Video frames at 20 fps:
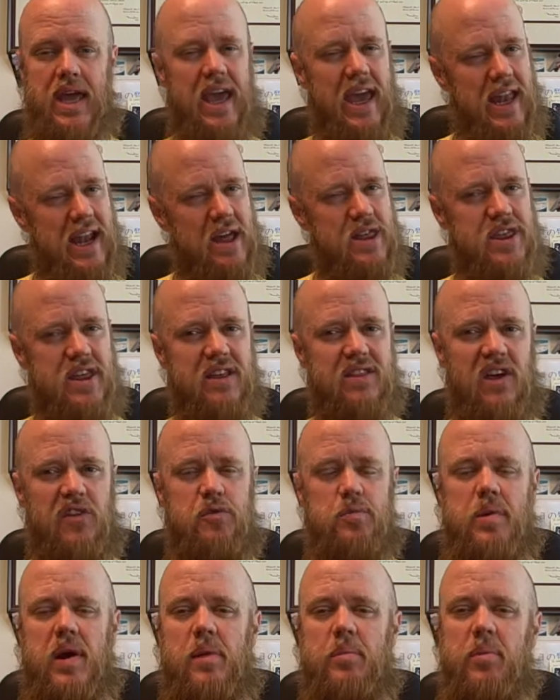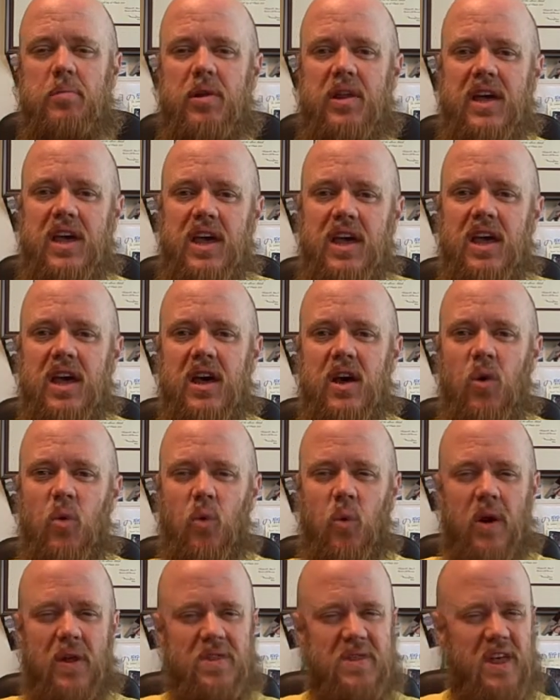And I think that's probably
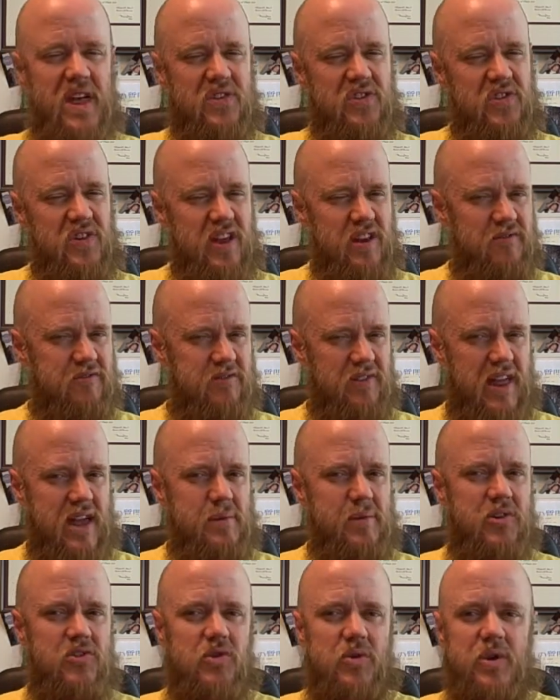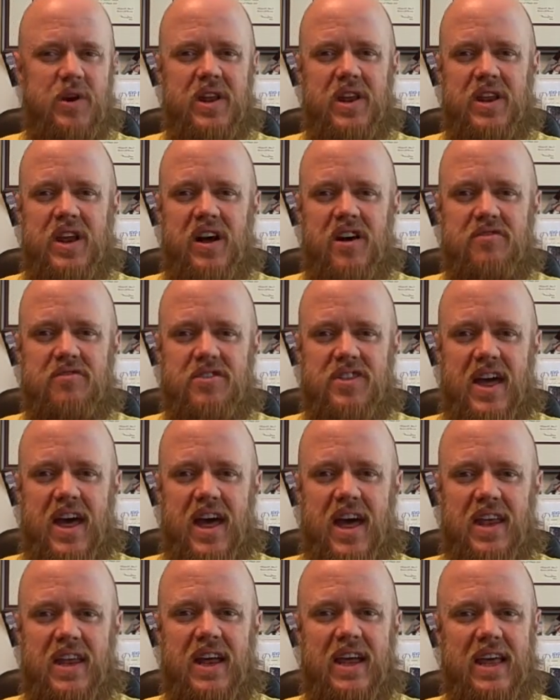one that's inflammatory enough
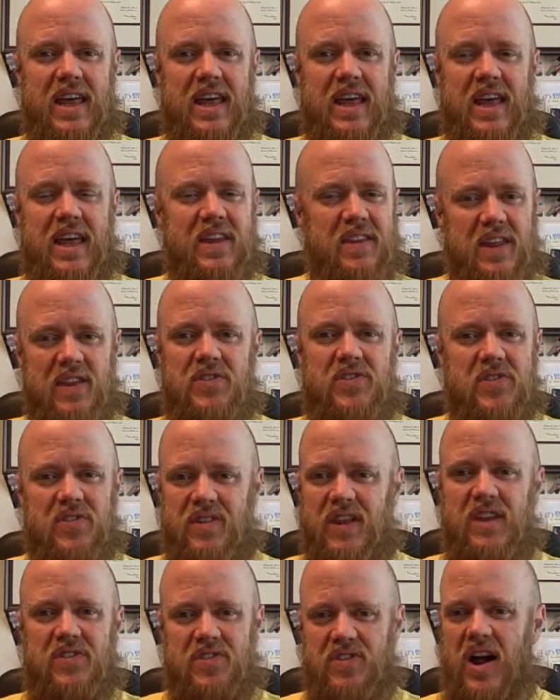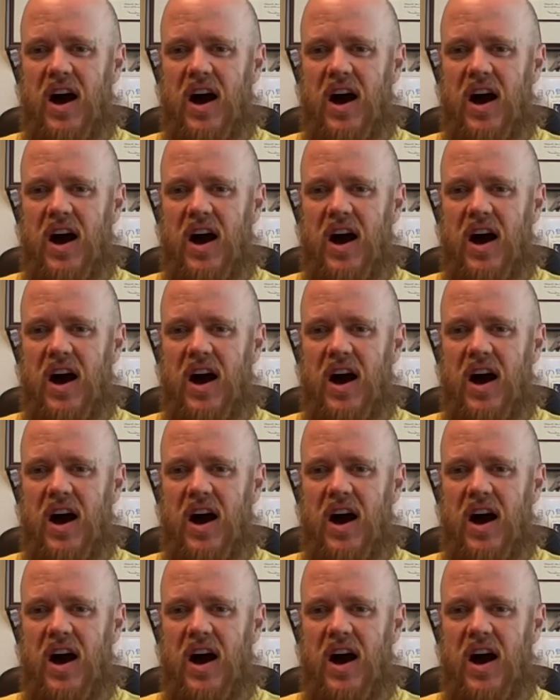that it's